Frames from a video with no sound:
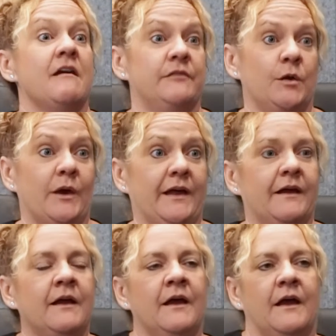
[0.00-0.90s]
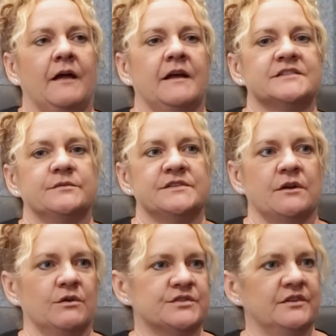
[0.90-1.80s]
everywhere. And that's a
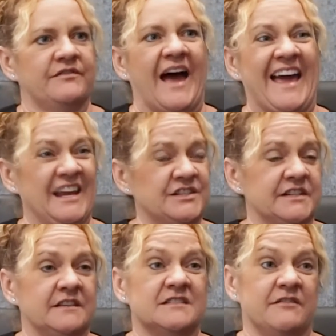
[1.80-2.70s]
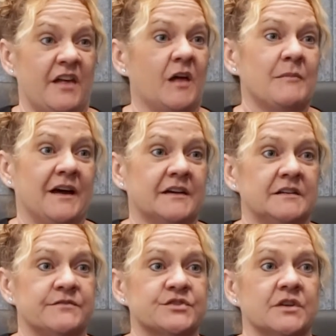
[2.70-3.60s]
result of aging developed market
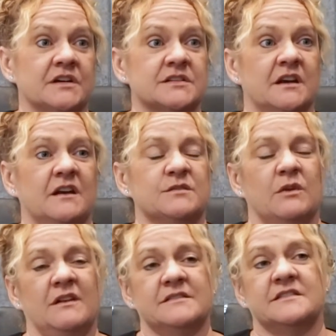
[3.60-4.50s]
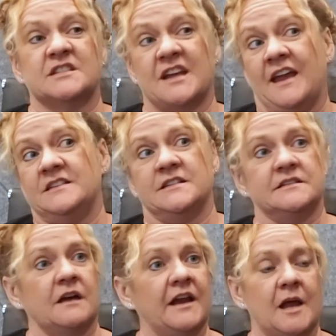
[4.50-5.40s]
infrastructure as well as the
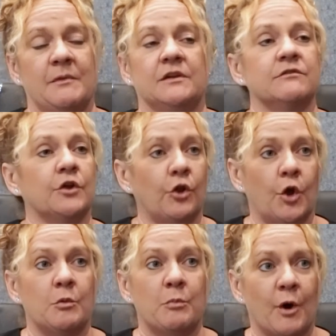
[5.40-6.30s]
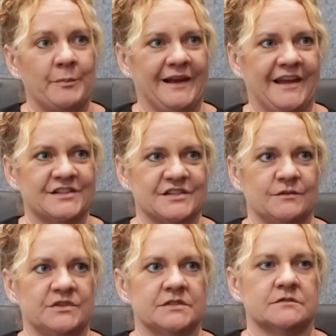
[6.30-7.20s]
changing dynamic of the global
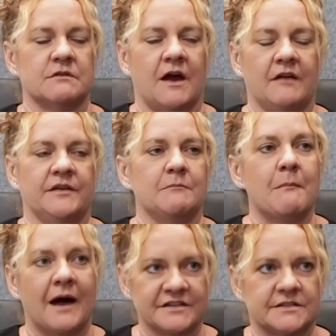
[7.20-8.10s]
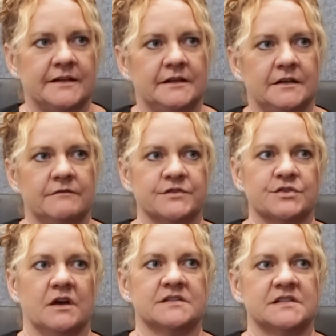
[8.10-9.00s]
population, which is driving much needed
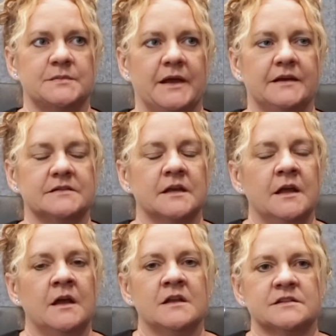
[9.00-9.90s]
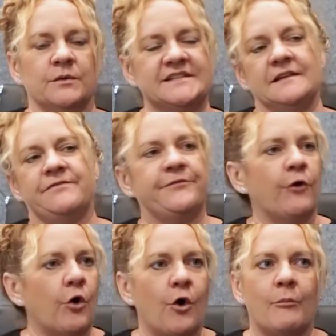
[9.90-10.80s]
infrastructure spend. So we see
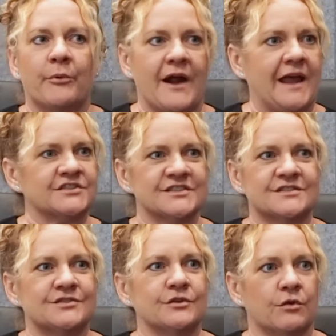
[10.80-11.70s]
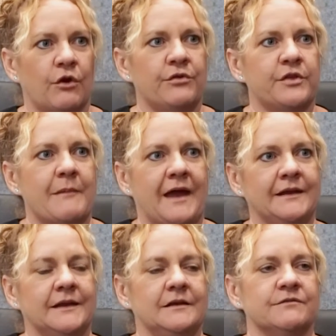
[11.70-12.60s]
4 branches to the growth
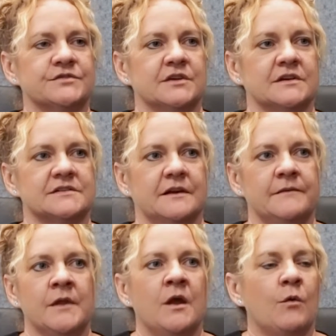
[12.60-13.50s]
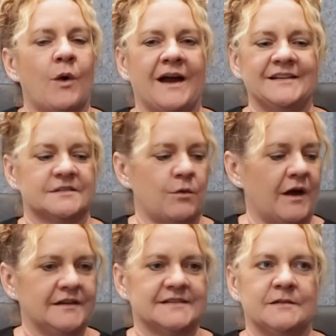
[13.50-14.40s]
thematic in infrastructure. One is
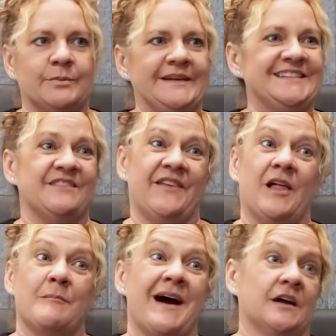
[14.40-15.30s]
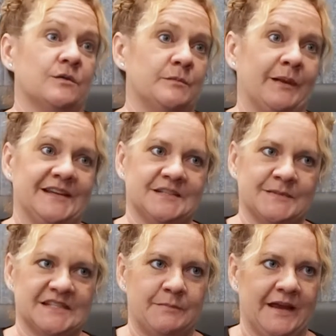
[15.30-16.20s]
quite simply developed market
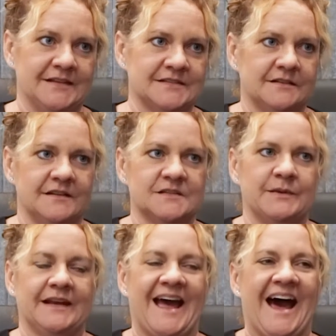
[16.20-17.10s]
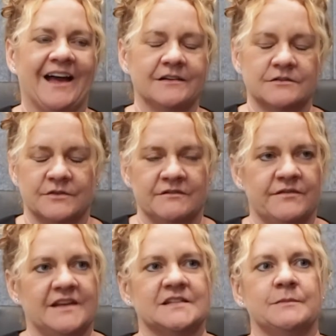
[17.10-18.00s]
replacement spend. There's been
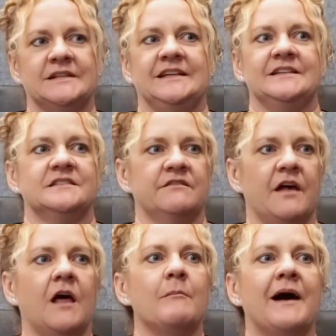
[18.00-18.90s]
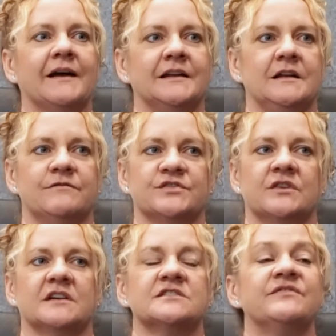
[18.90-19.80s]
underinvestment in developed market
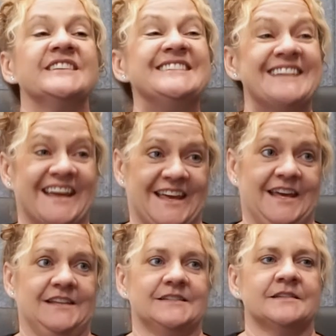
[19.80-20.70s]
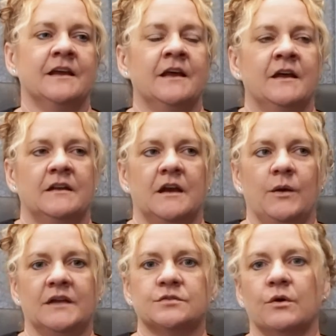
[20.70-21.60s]
infrastructure for decades.
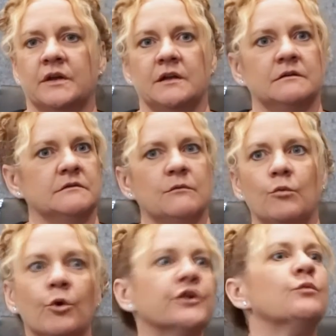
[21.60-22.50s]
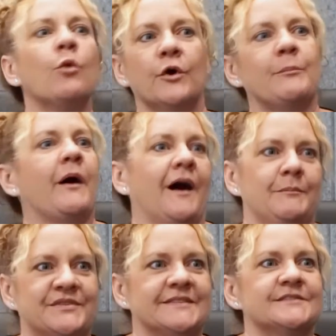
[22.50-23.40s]
Now we're talking wooden water
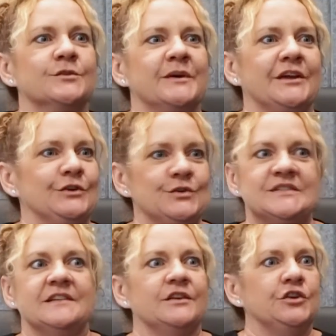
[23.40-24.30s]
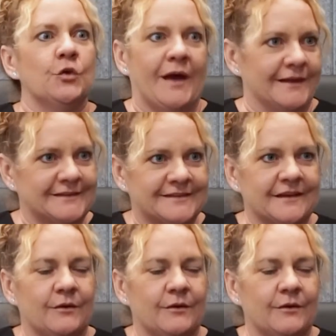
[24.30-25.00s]
pipes still being used in the US.